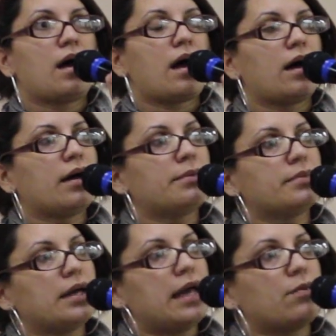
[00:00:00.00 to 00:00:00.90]

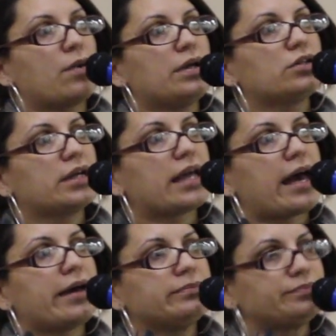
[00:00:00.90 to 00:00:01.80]
And when we look
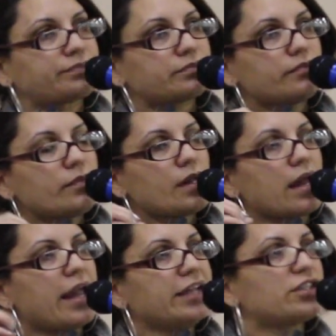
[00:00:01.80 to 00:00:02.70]
at
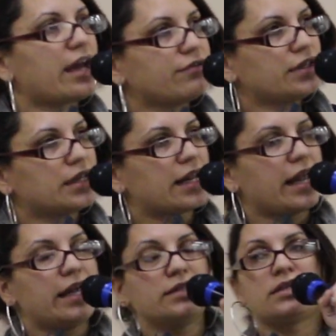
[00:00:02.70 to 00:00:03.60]
HIV and
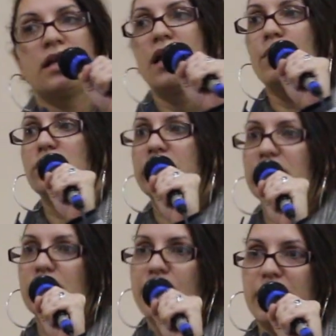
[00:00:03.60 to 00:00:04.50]
AIDS, and we look
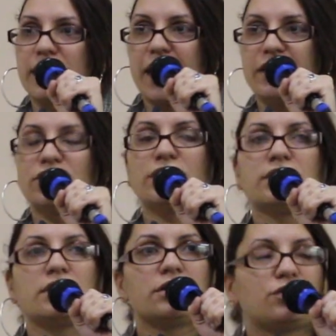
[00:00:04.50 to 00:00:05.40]
at the
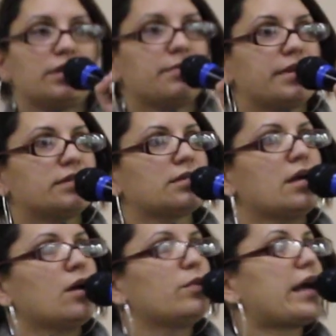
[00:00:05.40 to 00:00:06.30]
medications and the treatments,
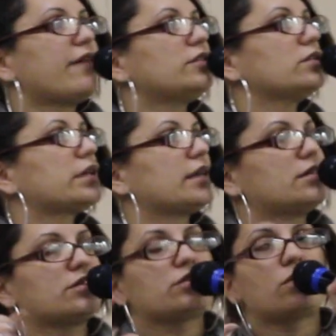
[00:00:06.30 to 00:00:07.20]
we have to look at
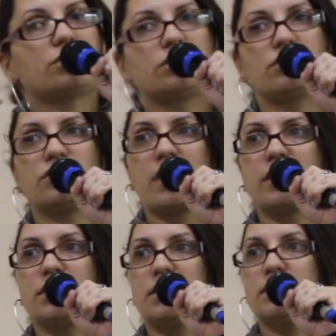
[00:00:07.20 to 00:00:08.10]
the social
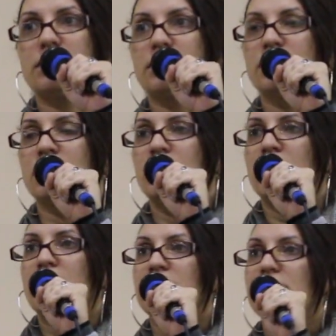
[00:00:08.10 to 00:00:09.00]
structures
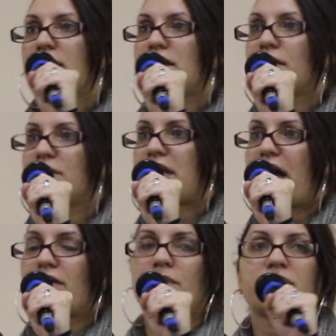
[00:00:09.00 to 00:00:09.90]
and systems
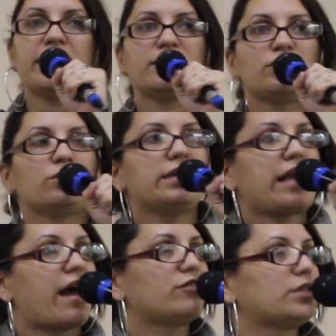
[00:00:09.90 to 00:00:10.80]
that are in place. Do we
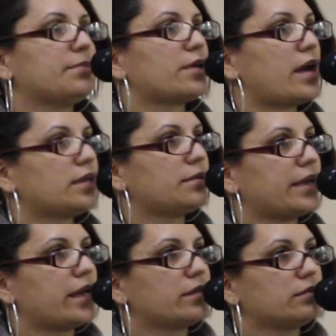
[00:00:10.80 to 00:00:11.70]
have treatment on
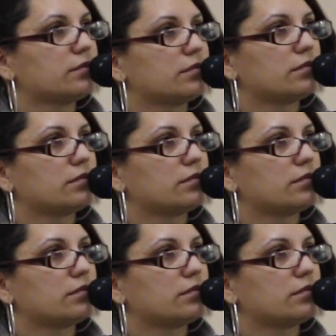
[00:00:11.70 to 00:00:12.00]
demand?